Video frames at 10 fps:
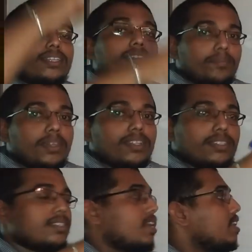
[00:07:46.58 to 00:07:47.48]

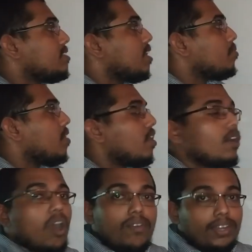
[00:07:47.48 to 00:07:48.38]
means sun is above,
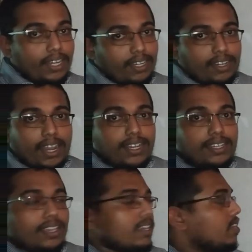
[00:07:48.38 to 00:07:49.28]
overhead, right?
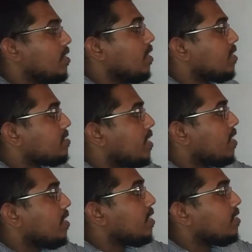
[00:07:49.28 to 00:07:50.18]

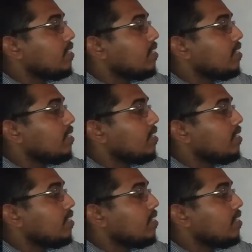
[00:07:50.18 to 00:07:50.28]
Exactly at